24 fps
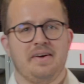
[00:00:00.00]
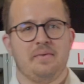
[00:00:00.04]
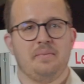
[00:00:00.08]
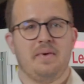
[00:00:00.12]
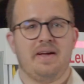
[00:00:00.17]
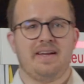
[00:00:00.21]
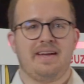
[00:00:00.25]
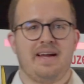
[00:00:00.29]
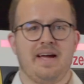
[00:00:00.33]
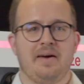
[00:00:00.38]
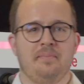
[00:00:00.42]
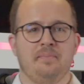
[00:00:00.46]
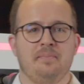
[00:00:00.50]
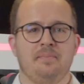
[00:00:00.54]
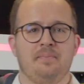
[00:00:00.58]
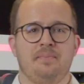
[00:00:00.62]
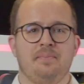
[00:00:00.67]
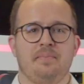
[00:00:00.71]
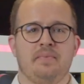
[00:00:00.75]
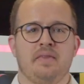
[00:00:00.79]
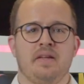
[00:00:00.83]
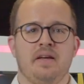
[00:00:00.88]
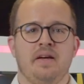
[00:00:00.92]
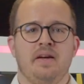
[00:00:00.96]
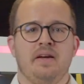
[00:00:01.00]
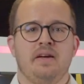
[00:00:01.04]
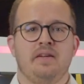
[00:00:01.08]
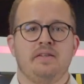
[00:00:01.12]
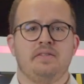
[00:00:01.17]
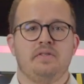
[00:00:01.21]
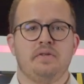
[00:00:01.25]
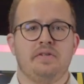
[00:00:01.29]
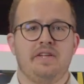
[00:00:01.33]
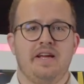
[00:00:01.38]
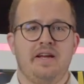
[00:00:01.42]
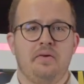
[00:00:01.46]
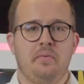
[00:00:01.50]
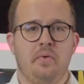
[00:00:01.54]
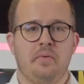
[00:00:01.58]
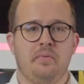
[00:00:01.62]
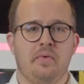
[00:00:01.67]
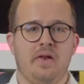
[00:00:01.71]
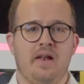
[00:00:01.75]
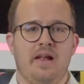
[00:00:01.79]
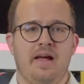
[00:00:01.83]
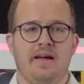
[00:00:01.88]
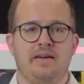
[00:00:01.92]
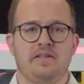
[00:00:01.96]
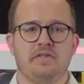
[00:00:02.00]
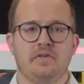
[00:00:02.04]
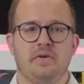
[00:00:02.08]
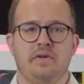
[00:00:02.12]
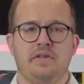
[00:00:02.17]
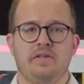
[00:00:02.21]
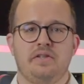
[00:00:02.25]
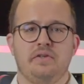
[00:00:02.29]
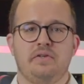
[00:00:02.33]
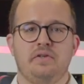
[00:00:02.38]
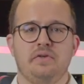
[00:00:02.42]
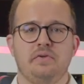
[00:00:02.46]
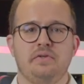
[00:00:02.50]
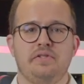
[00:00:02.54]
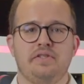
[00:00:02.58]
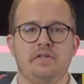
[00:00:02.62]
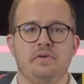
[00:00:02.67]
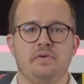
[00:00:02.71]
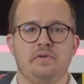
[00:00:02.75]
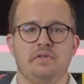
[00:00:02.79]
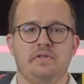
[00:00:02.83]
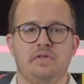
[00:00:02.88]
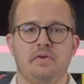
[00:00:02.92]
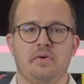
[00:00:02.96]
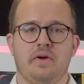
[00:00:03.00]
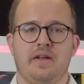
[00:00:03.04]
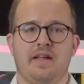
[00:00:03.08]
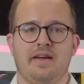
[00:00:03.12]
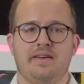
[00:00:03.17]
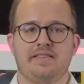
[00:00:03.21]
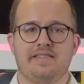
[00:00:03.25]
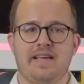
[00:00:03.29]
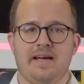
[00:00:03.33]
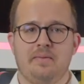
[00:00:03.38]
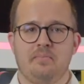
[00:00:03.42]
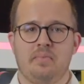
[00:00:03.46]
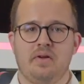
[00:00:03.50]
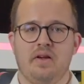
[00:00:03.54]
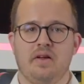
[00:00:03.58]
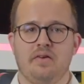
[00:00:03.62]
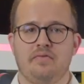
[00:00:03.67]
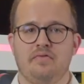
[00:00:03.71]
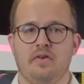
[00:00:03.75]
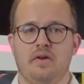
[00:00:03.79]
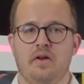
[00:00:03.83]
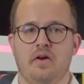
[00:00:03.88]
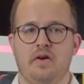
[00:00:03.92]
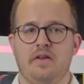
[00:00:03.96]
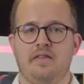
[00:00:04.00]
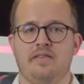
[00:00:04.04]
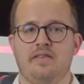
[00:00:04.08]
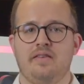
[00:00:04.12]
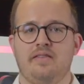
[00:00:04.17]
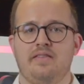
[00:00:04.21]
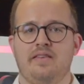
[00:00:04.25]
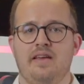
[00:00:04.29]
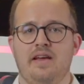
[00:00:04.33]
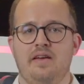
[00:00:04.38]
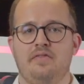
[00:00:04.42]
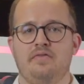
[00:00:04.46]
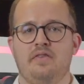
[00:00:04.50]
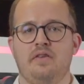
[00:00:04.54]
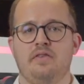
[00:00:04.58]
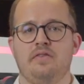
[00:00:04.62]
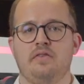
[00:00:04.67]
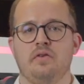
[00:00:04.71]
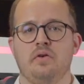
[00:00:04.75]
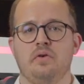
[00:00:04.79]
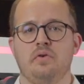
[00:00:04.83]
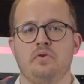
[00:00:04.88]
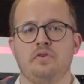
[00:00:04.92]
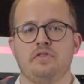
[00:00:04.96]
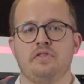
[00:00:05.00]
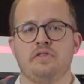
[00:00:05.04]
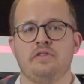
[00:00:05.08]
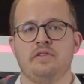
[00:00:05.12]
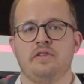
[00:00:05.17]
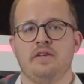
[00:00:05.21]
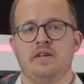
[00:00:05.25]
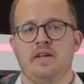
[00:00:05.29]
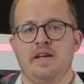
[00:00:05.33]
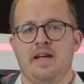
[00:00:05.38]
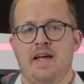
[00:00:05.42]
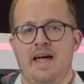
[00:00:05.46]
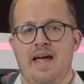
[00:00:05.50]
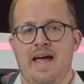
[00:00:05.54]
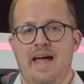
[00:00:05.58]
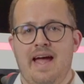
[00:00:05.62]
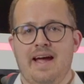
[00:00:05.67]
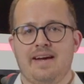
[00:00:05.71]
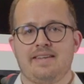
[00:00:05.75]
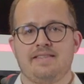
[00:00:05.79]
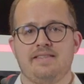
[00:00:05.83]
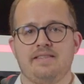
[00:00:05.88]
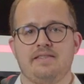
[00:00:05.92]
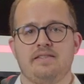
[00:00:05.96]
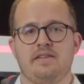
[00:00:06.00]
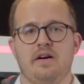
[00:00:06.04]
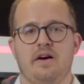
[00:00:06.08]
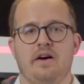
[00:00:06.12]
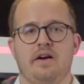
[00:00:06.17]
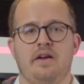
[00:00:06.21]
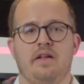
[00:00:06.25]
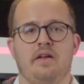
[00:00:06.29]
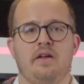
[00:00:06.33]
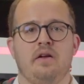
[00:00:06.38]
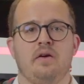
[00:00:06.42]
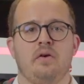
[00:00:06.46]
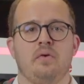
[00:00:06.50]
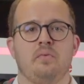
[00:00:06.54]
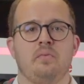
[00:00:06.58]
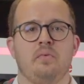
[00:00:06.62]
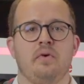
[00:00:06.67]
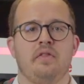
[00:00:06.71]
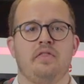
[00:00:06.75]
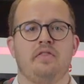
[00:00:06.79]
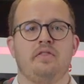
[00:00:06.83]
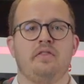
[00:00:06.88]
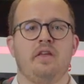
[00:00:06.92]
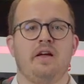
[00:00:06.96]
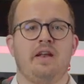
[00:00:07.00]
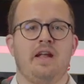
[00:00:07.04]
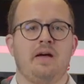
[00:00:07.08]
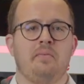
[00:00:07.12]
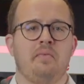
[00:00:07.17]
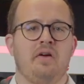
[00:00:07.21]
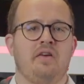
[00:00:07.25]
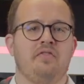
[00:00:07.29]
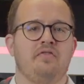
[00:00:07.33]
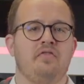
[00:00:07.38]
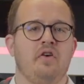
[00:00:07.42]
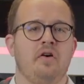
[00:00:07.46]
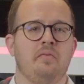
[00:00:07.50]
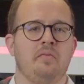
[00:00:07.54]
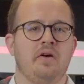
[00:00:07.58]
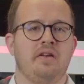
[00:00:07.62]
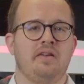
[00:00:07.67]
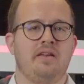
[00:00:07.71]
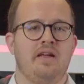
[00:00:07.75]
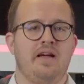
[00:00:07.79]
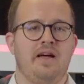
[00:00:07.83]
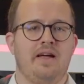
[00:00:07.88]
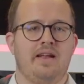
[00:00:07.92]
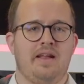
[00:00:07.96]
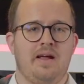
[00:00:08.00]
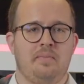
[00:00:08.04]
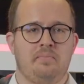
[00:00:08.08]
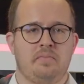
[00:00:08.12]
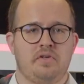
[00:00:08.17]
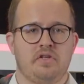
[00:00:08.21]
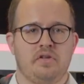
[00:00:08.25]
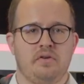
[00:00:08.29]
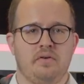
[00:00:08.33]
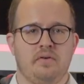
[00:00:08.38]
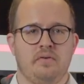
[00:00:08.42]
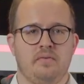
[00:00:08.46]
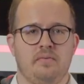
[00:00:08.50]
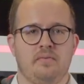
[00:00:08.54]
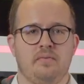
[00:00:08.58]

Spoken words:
Welcome! Today we would like to introduce you to an example of a Leutze safety solution, access guarding with dynamic format adaptation.